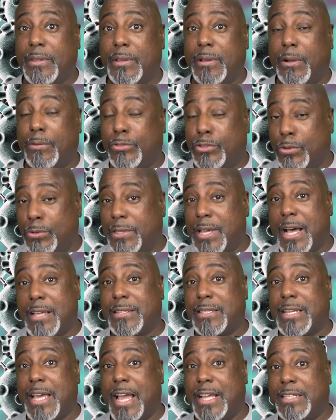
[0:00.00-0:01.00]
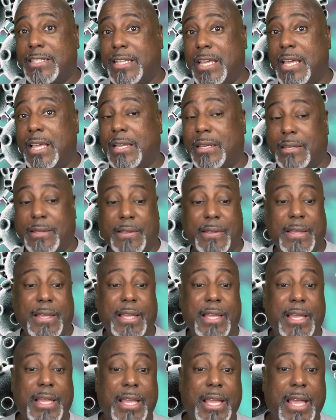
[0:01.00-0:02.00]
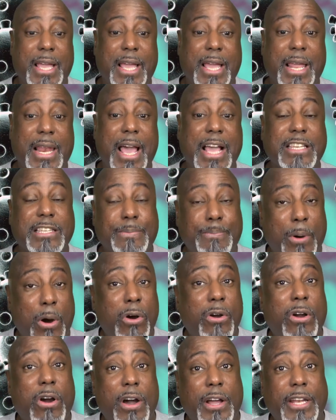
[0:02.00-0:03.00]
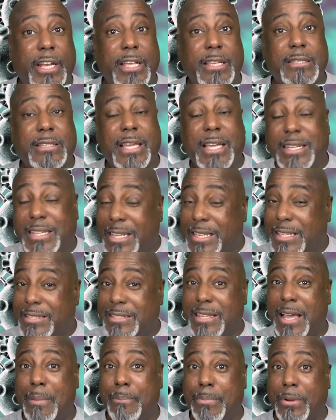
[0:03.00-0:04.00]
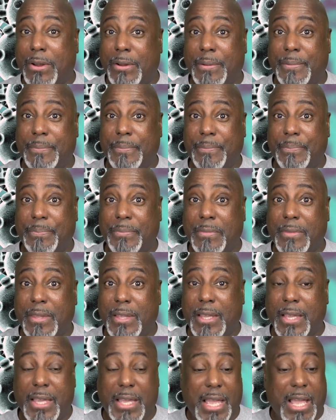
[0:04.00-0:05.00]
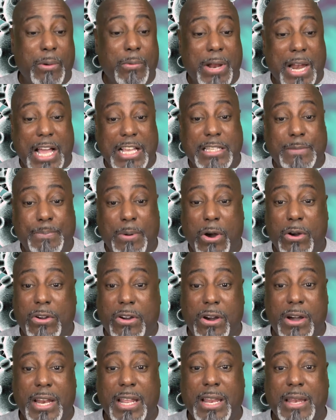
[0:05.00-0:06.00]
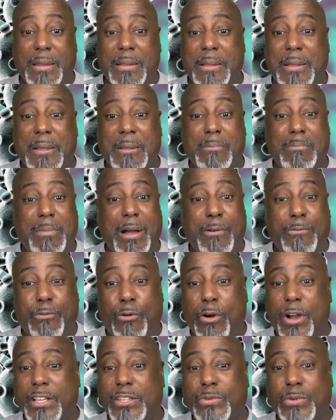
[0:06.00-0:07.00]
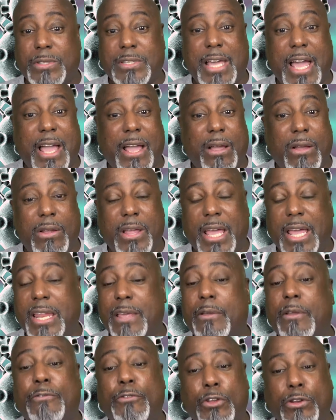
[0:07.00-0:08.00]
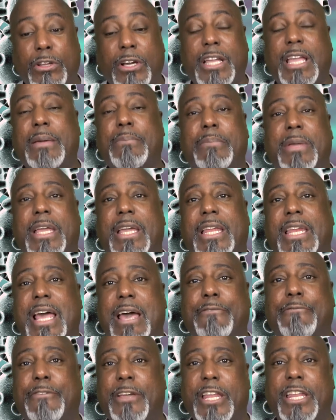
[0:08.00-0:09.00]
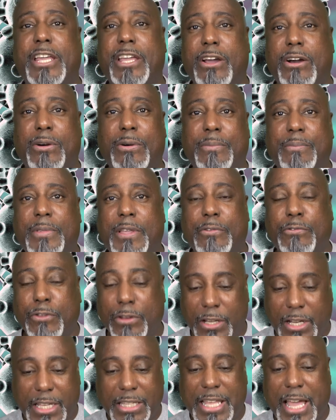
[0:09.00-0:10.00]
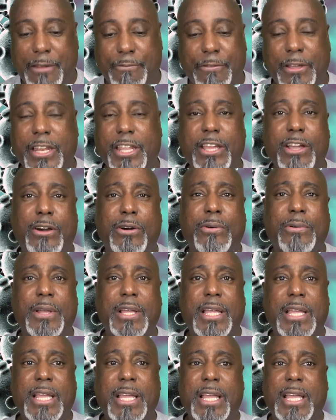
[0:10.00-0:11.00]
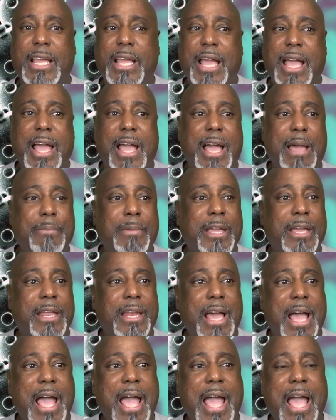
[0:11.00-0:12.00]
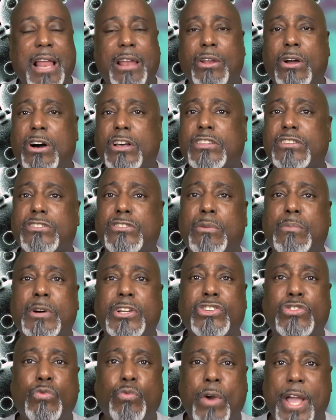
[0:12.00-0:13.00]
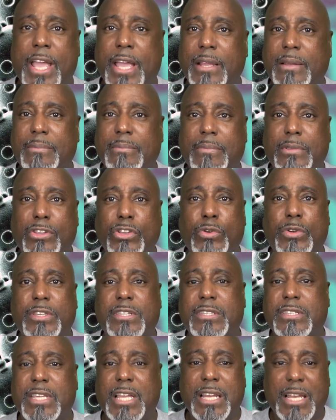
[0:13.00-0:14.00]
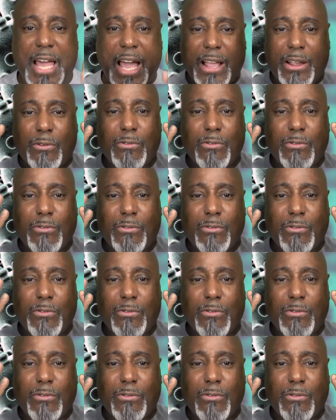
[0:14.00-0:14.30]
of two thousand nineteen. And I spoke on this in December. And when I spoke on it, my voice was like, and if you look at me in that video, if you look at that video, I mean, I had lost so much weight. You could see like